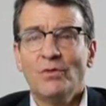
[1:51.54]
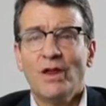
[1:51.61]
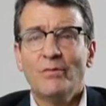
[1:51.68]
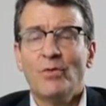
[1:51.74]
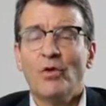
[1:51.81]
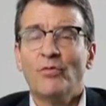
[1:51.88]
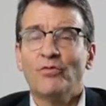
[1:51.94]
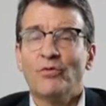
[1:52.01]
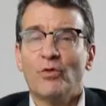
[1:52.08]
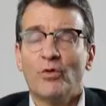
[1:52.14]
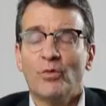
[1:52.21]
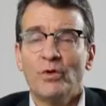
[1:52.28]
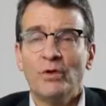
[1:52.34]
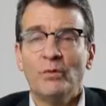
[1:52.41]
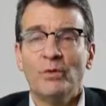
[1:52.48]
Well, I'm
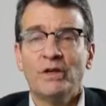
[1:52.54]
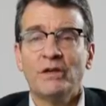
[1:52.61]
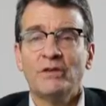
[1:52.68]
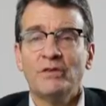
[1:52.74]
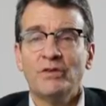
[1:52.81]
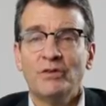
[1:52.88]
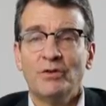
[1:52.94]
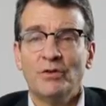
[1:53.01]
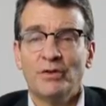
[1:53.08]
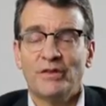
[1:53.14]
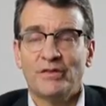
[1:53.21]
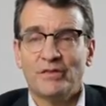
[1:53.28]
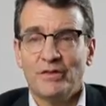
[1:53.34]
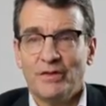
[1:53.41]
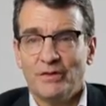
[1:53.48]
hopeful. We continue to,
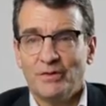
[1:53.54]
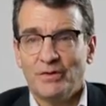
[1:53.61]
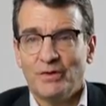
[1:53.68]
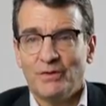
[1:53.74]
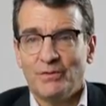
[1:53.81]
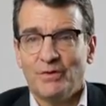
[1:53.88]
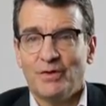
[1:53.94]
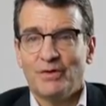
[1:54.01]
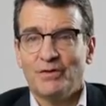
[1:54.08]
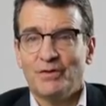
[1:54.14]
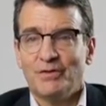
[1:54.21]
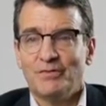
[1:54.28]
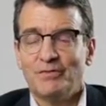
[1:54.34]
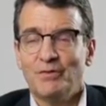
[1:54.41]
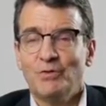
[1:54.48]

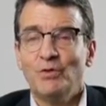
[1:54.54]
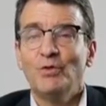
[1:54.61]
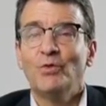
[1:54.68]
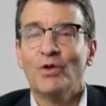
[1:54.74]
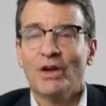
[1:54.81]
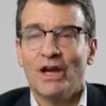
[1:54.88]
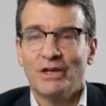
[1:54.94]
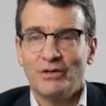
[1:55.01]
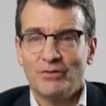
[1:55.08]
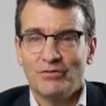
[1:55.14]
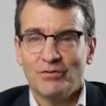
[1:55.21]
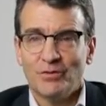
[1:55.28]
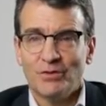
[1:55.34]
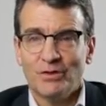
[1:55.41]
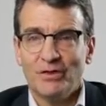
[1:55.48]
if you do what I do
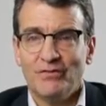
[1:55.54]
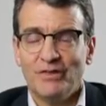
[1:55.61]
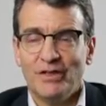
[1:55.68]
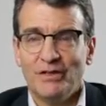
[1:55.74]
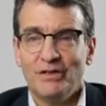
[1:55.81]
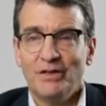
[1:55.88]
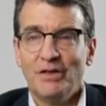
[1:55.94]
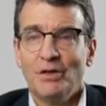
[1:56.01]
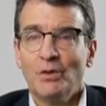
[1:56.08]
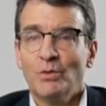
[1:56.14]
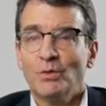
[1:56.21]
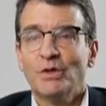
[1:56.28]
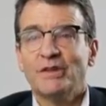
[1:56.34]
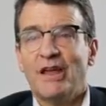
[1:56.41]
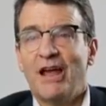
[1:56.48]
for a living,
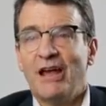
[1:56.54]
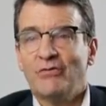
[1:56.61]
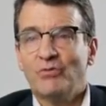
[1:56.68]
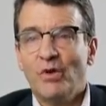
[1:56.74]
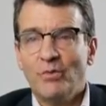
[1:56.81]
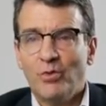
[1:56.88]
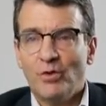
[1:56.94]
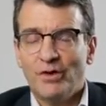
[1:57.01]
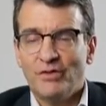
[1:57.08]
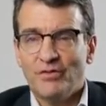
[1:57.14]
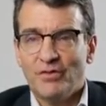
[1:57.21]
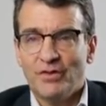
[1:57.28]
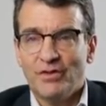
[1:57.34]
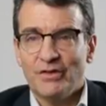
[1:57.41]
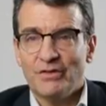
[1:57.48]
we're at the halfway point
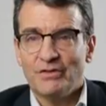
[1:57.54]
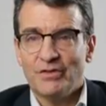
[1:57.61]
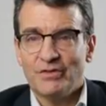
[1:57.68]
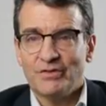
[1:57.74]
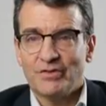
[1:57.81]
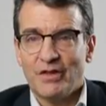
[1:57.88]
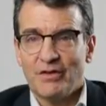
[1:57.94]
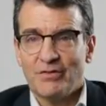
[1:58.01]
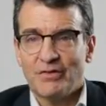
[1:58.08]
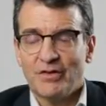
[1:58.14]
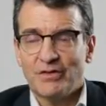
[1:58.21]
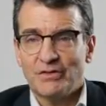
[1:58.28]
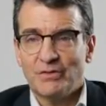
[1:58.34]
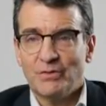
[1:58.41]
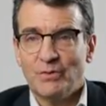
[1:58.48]
of the legislative
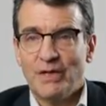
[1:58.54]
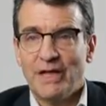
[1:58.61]
session.